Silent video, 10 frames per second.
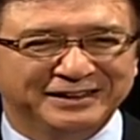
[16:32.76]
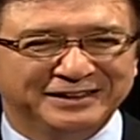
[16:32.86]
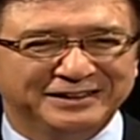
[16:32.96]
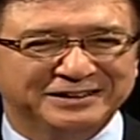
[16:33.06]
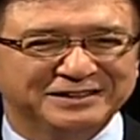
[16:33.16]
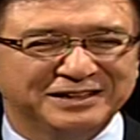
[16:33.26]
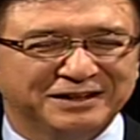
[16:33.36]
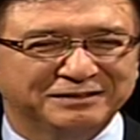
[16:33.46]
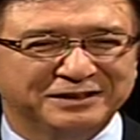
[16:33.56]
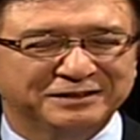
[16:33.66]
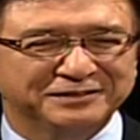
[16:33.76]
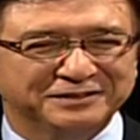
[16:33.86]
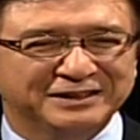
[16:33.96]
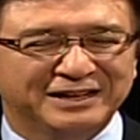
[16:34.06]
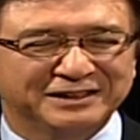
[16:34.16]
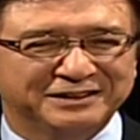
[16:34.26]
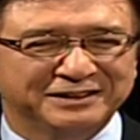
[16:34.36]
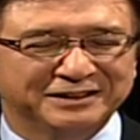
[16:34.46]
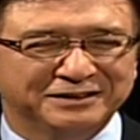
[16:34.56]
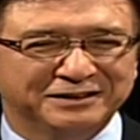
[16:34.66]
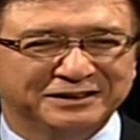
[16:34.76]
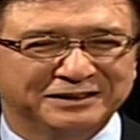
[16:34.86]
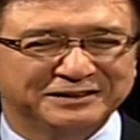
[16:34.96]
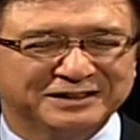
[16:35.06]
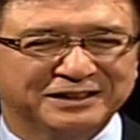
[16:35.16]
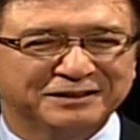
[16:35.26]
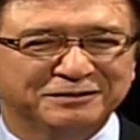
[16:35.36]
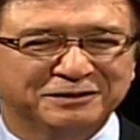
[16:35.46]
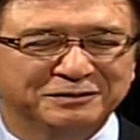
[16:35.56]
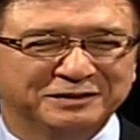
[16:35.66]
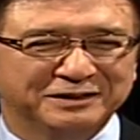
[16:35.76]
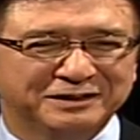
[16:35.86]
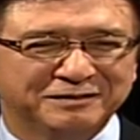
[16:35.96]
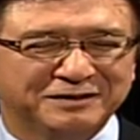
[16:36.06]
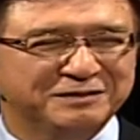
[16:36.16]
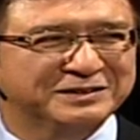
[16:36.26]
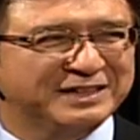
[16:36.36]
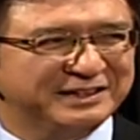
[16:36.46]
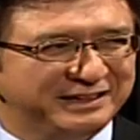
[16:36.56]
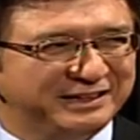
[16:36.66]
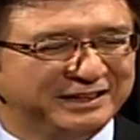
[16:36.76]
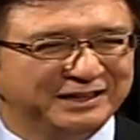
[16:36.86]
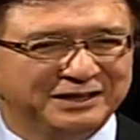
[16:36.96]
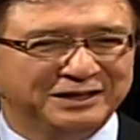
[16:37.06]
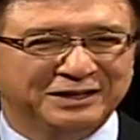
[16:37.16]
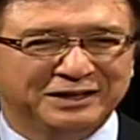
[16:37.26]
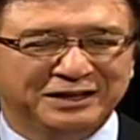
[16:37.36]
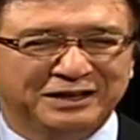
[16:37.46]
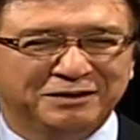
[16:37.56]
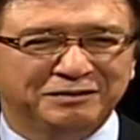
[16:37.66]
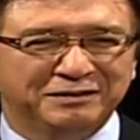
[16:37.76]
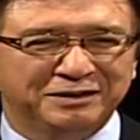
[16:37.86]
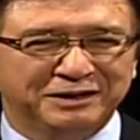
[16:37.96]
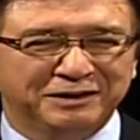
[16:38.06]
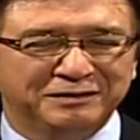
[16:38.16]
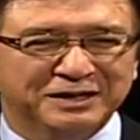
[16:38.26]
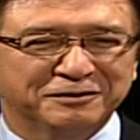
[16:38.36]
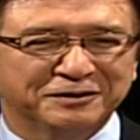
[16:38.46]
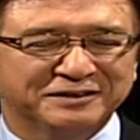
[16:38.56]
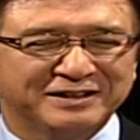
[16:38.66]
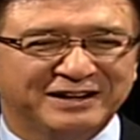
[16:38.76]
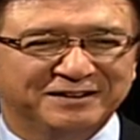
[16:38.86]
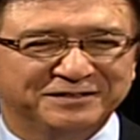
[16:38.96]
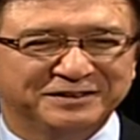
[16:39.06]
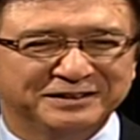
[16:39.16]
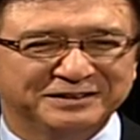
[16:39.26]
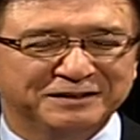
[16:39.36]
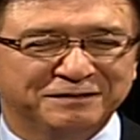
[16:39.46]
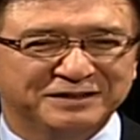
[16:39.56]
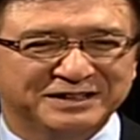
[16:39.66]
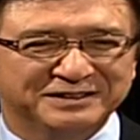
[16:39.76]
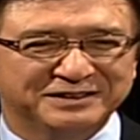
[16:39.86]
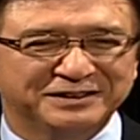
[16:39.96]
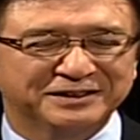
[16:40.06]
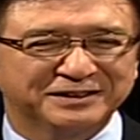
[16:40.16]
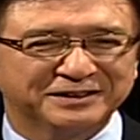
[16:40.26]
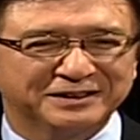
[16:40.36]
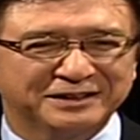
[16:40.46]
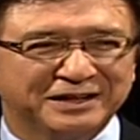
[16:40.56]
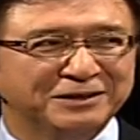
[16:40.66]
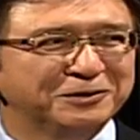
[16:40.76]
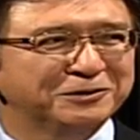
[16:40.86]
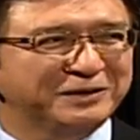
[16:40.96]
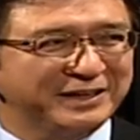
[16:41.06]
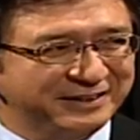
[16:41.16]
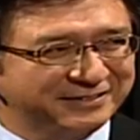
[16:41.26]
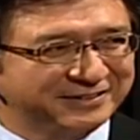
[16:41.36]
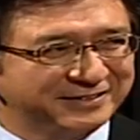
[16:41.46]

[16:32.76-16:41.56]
this afternoon, at, uh, starting from 5.30, uh, uh, we are going to have the first Kendo training